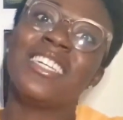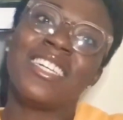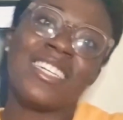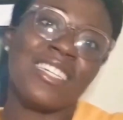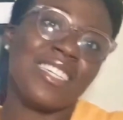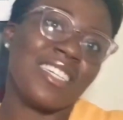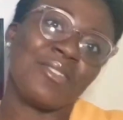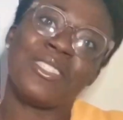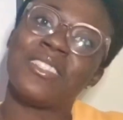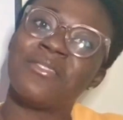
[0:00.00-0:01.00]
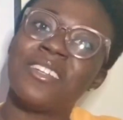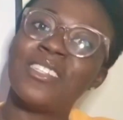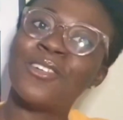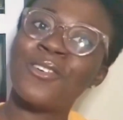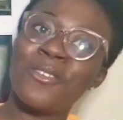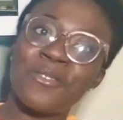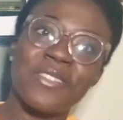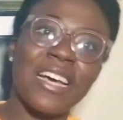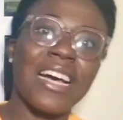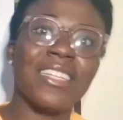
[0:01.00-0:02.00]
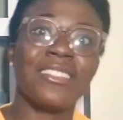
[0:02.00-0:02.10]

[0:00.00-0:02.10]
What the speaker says: whatever, and all of that.